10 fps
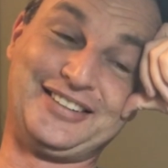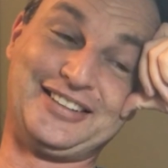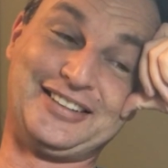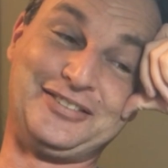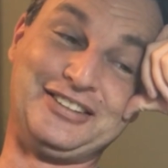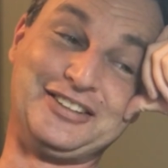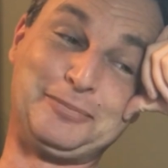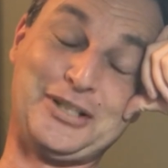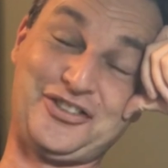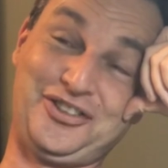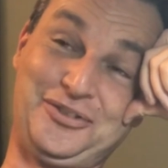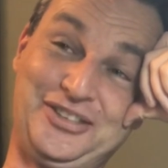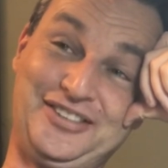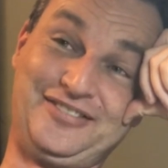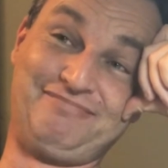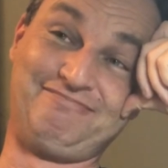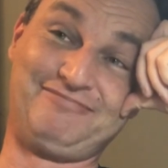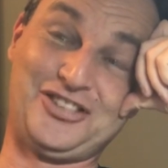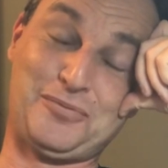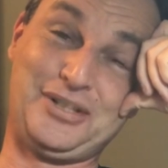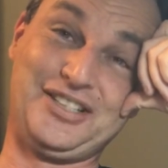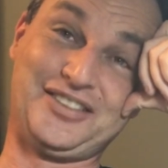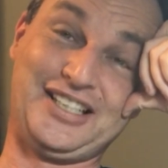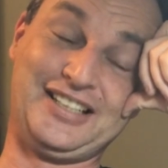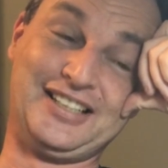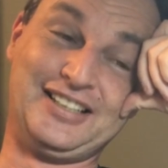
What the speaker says: I mean, especially when somebody is a